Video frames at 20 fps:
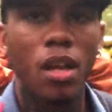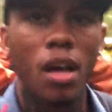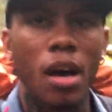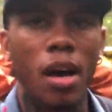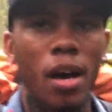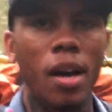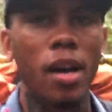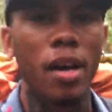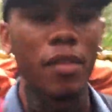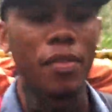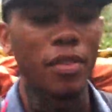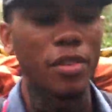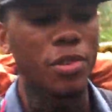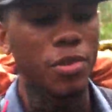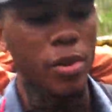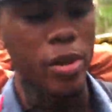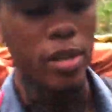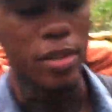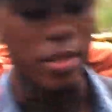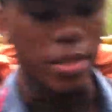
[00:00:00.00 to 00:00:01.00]
The
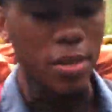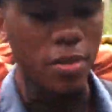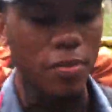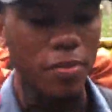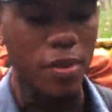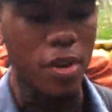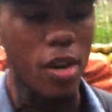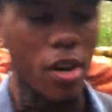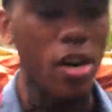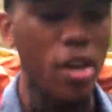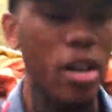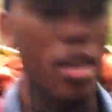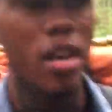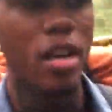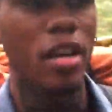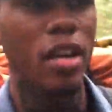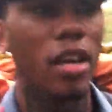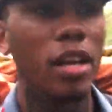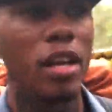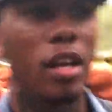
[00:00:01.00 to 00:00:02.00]
trail so far,
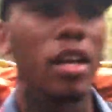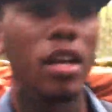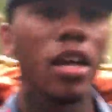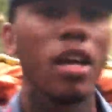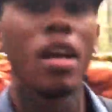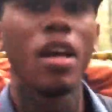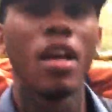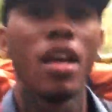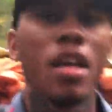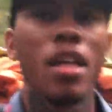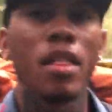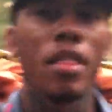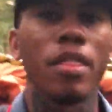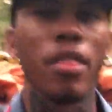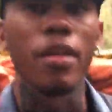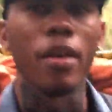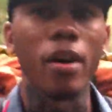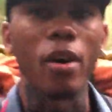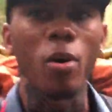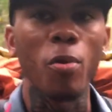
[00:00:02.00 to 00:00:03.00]

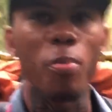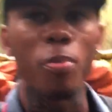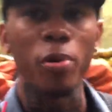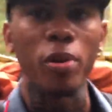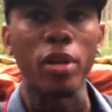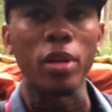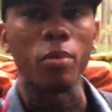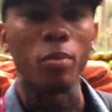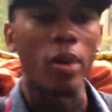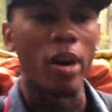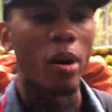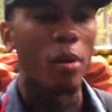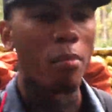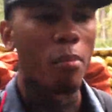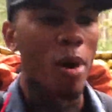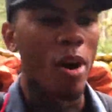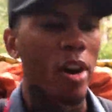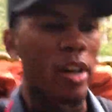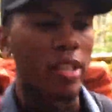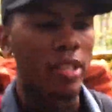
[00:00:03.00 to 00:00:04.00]
though pretty well
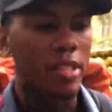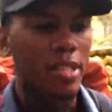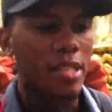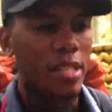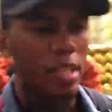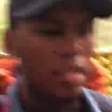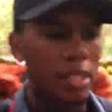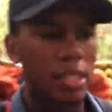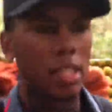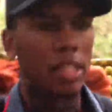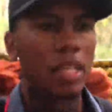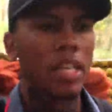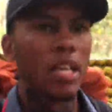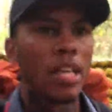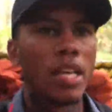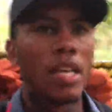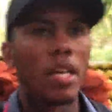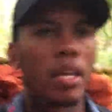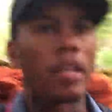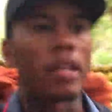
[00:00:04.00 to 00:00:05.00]
marked,
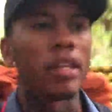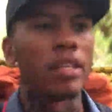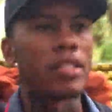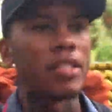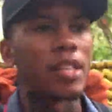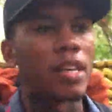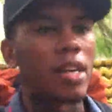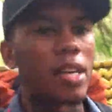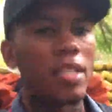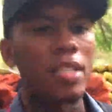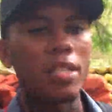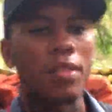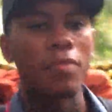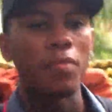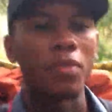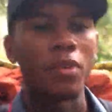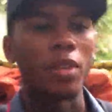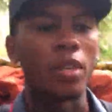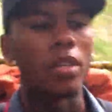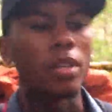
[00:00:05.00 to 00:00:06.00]
it does
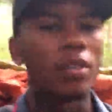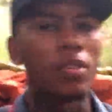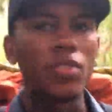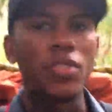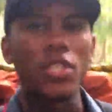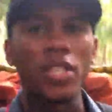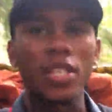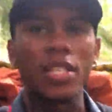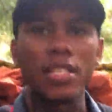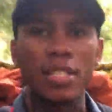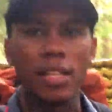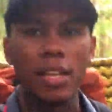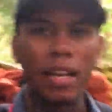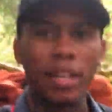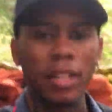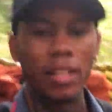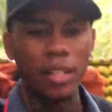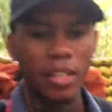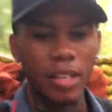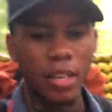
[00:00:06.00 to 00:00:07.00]
feel just
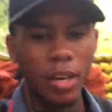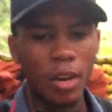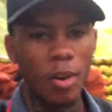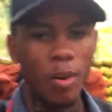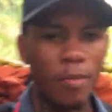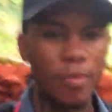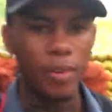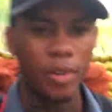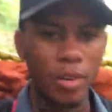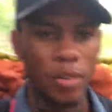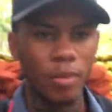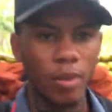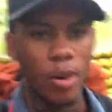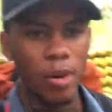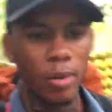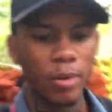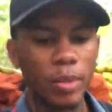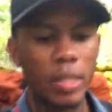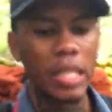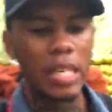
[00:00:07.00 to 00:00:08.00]
slightly
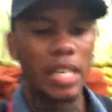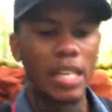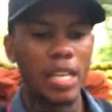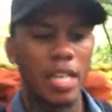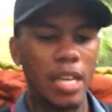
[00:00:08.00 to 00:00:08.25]
overgrown.